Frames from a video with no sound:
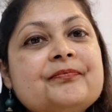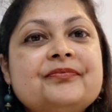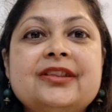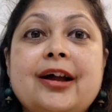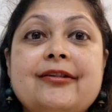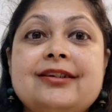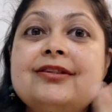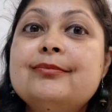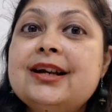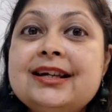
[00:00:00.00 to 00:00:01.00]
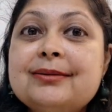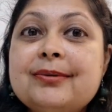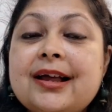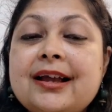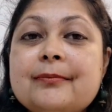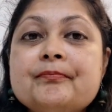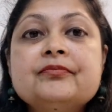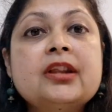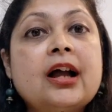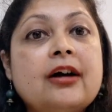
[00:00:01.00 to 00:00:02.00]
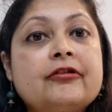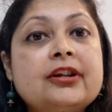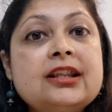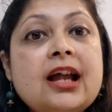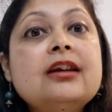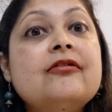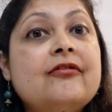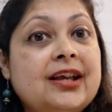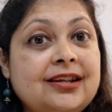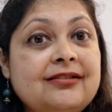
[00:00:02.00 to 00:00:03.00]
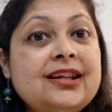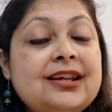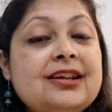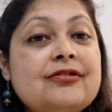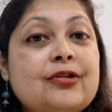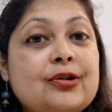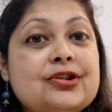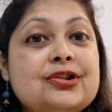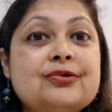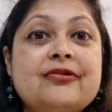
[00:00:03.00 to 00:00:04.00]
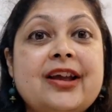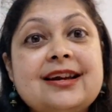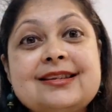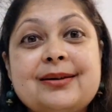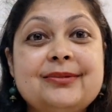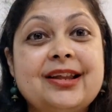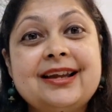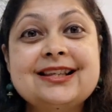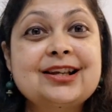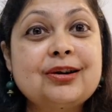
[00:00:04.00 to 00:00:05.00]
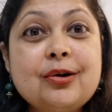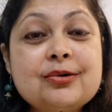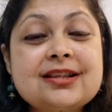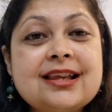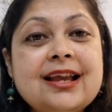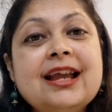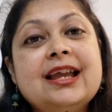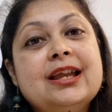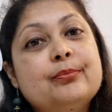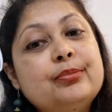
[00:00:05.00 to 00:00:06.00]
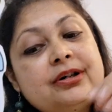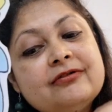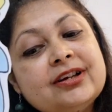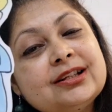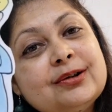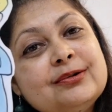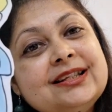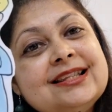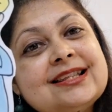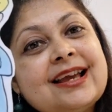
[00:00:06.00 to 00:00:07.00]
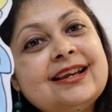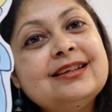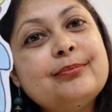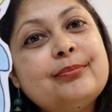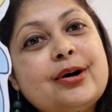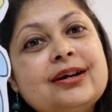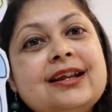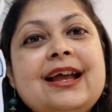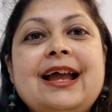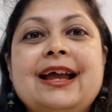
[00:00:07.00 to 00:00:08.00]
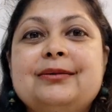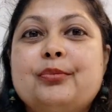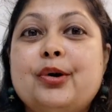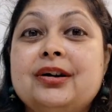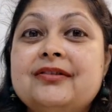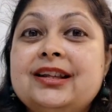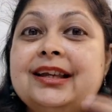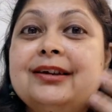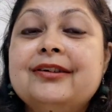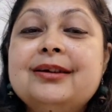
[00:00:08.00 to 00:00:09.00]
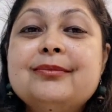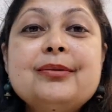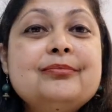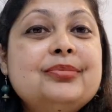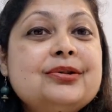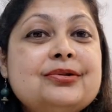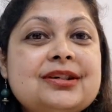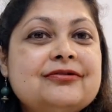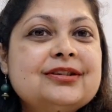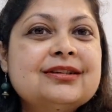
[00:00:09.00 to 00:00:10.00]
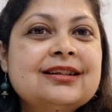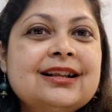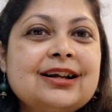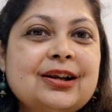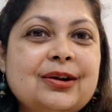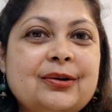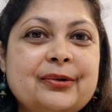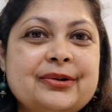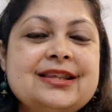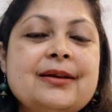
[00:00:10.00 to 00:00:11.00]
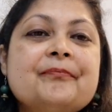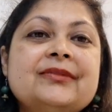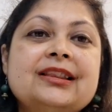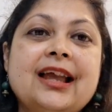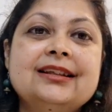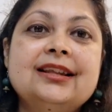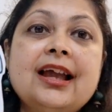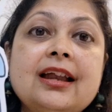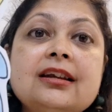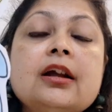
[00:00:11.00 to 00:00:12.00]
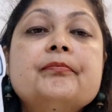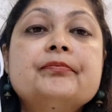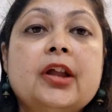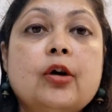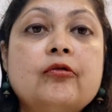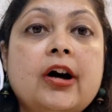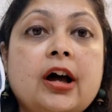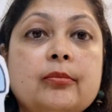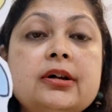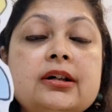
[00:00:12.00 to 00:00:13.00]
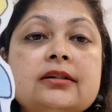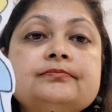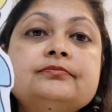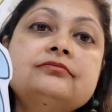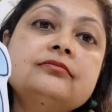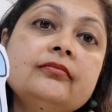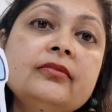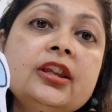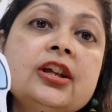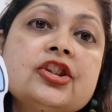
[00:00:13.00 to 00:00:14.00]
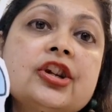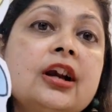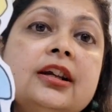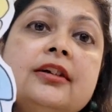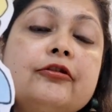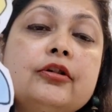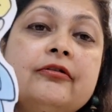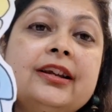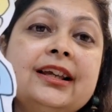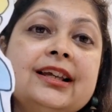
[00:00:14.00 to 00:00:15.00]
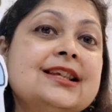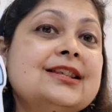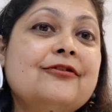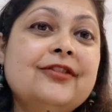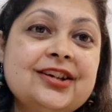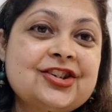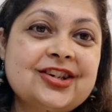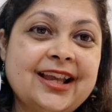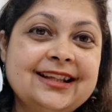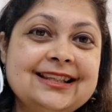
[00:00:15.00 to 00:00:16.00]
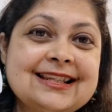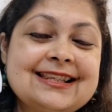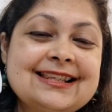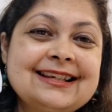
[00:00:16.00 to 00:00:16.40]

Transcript: Now it will multiply. After that, whenever he wants to wear some nice clothes, he put one cloth inside the pot and pot will give him a beautiful clothes. Like that, now farmer started fulfilling his wish like this.